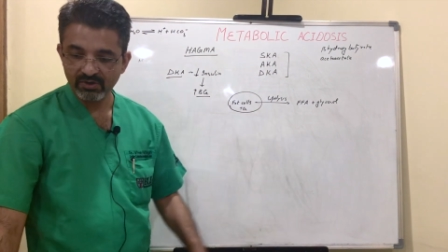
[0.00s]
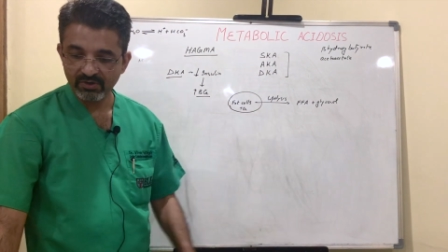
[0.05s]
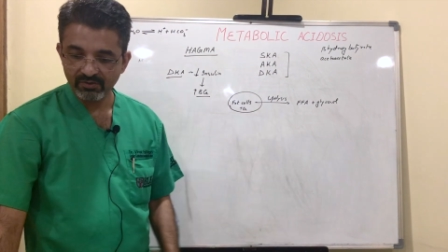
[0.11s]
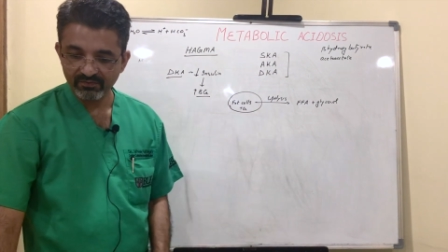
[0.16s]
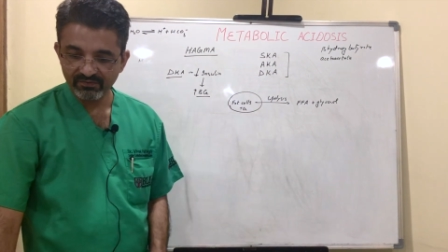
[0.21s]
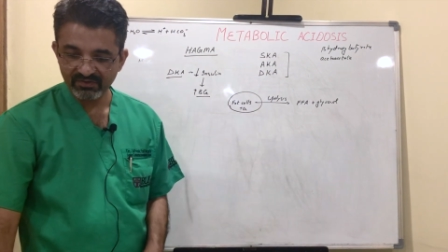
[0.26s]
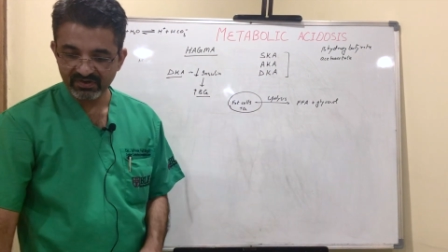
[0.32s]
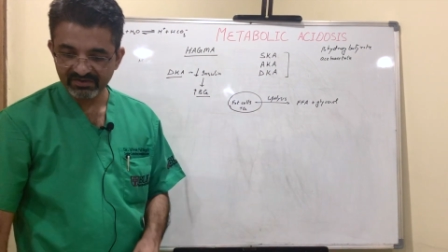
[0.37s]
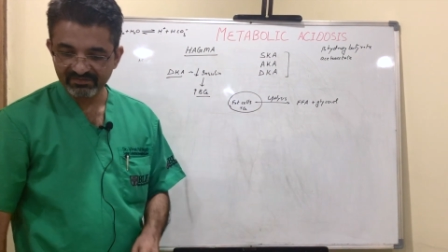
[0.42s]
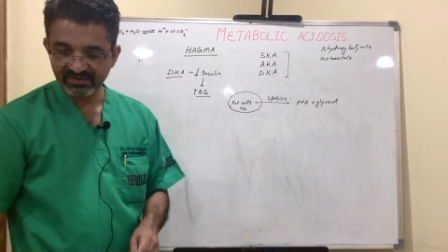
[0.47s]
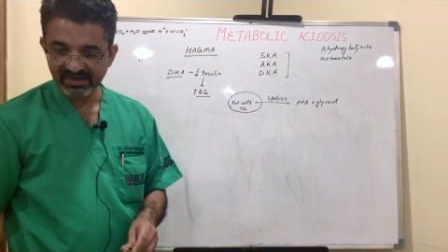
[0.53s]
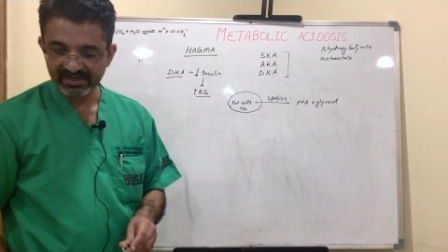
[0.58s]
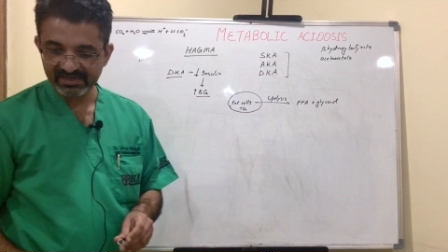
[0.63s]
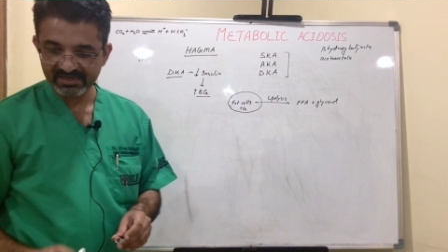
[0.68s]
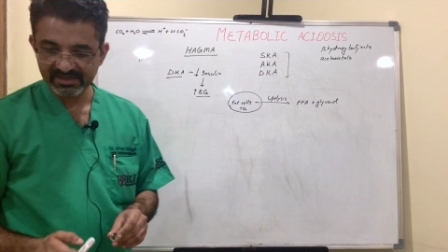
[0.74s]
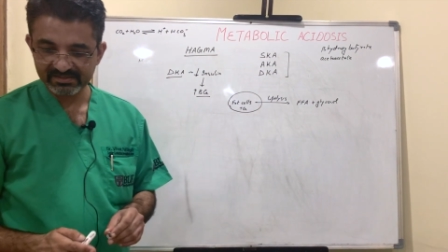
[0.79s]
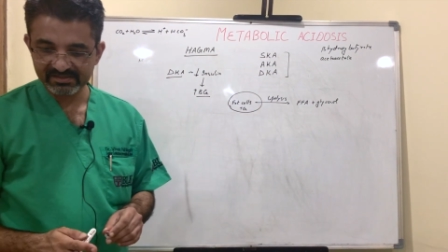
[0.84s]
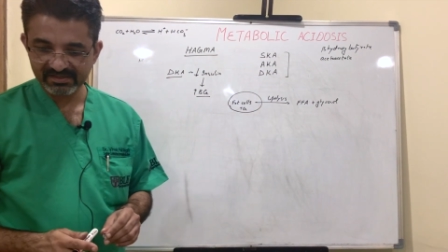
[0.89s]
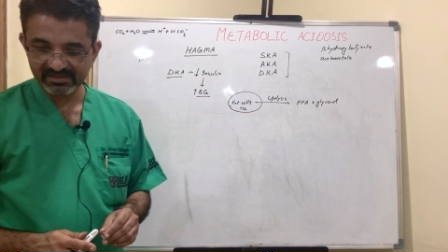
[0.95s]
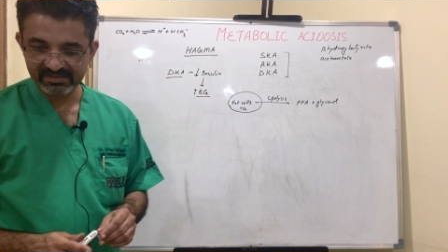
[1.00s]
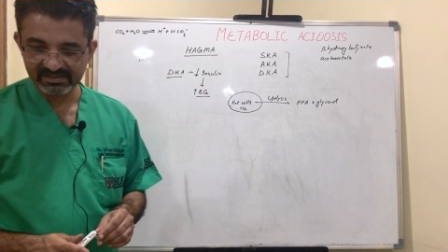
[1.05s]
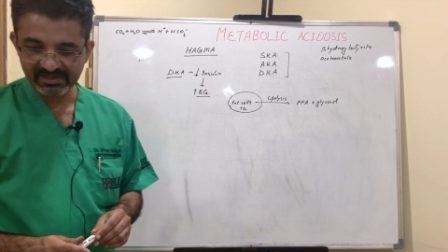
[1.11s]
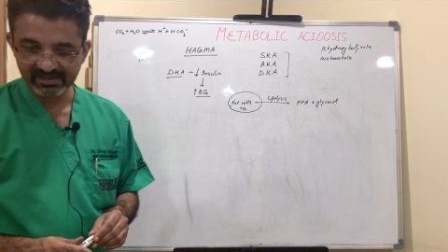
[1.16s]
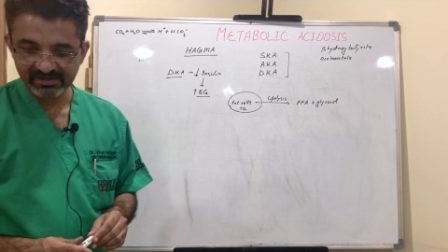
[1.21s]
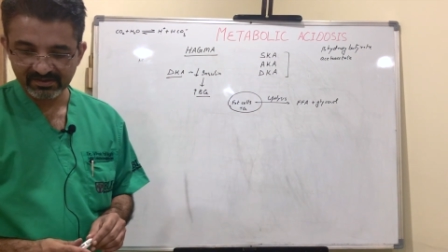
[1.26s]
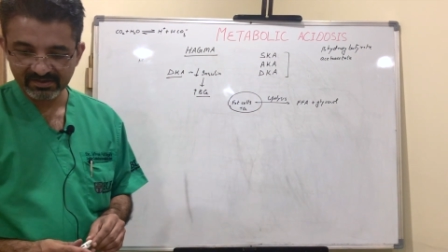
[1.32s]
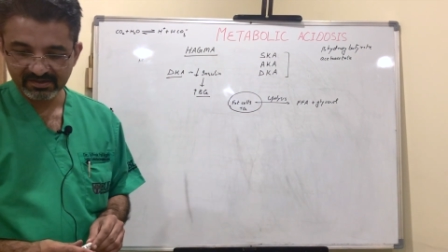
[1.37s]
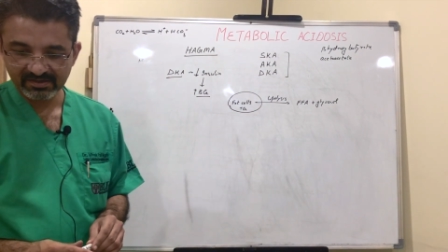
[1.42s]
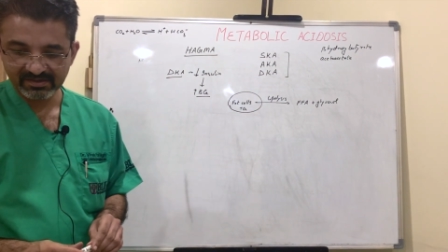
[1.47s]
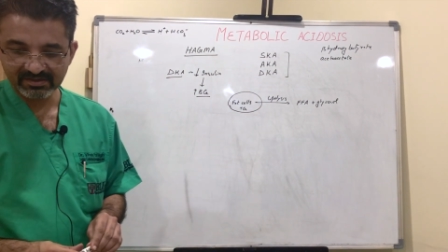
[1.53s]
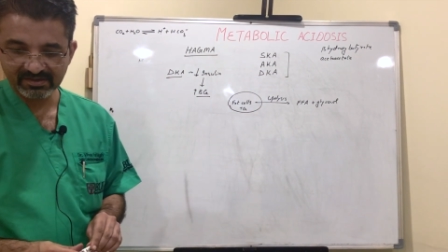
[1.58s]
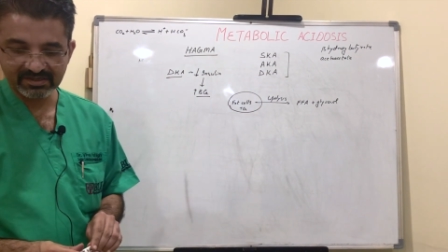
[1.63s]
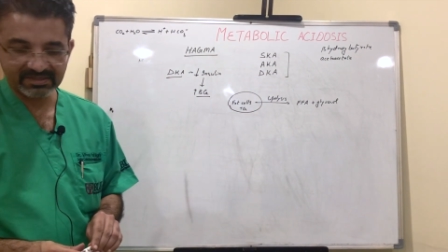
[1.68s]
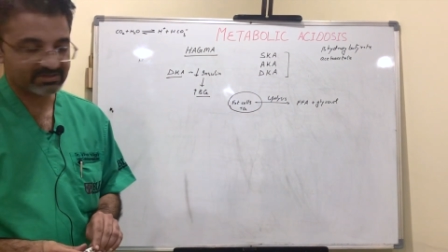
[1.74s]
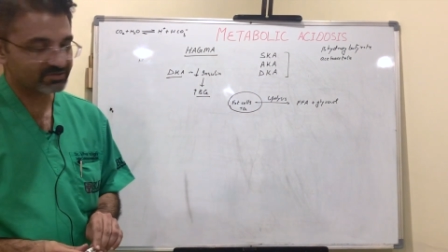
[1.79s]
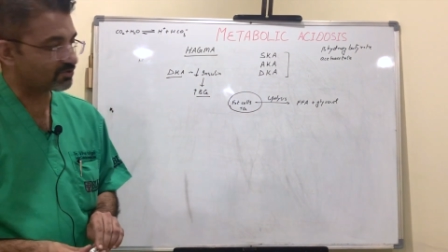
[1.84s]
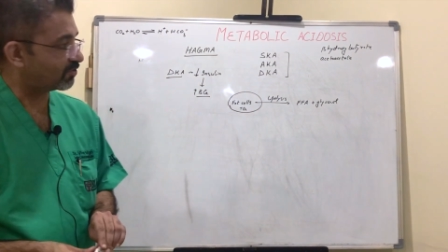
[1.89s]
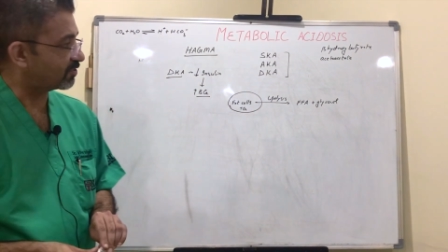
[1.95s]
free fatty acids and
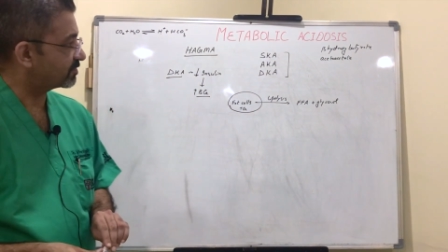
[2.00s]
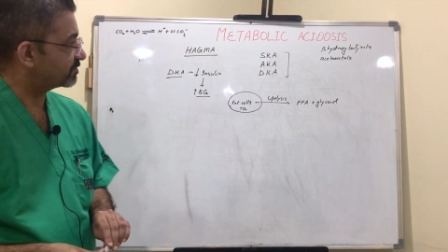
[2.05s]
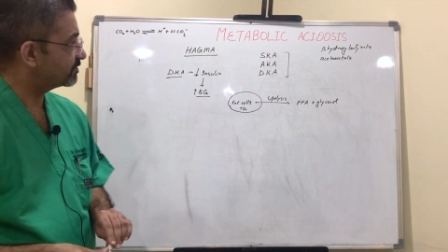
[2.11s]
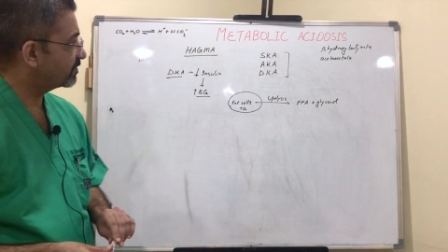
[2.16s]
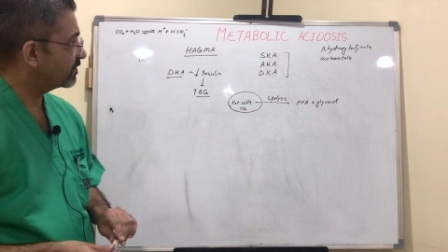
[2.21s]
glycerol.